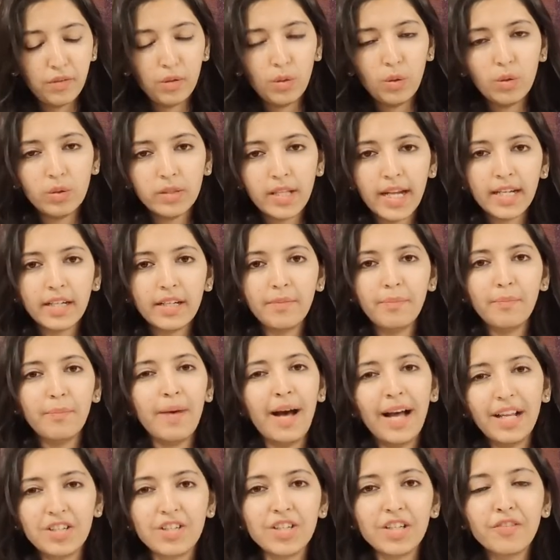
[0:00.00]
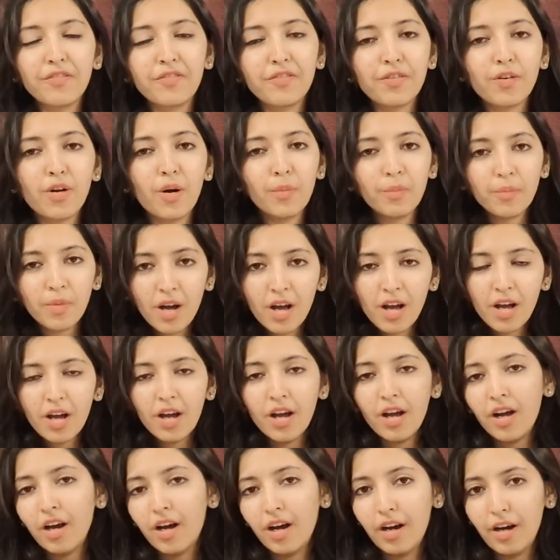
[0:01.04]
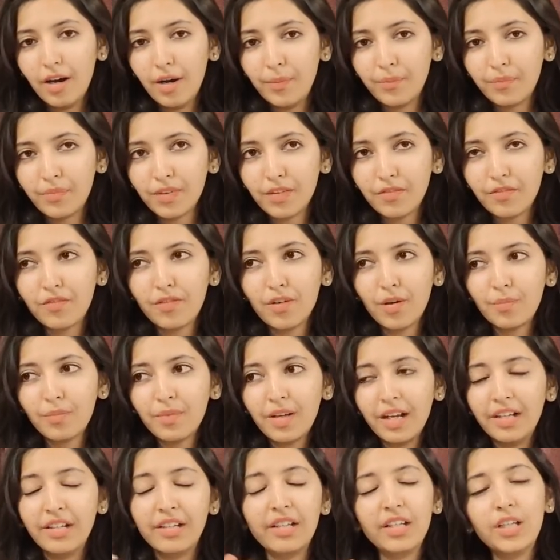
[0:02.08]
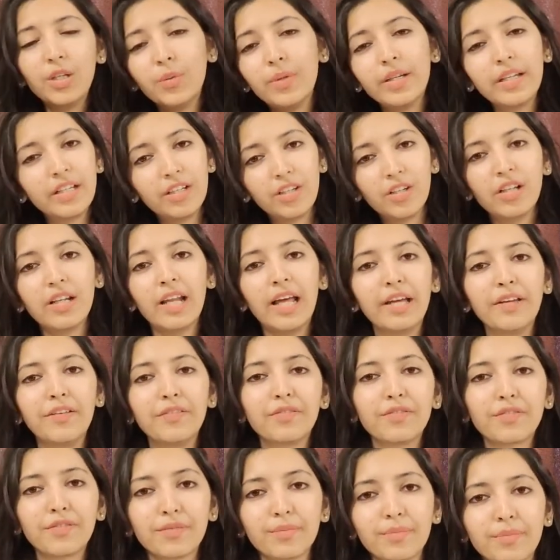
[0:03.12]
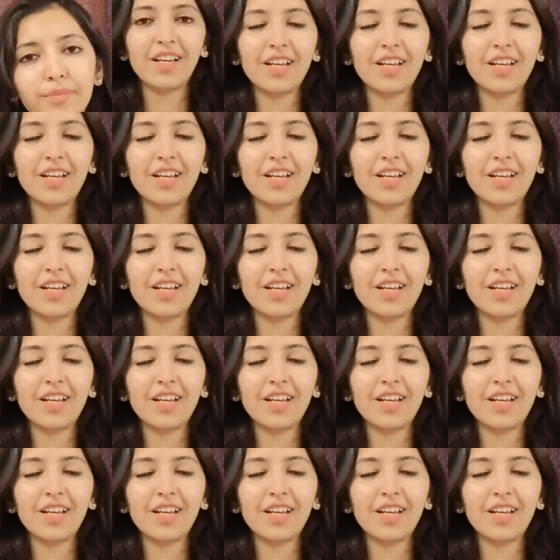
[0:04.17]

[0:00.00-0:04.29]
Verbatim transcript: flow, that magic from um, from continuing in your life.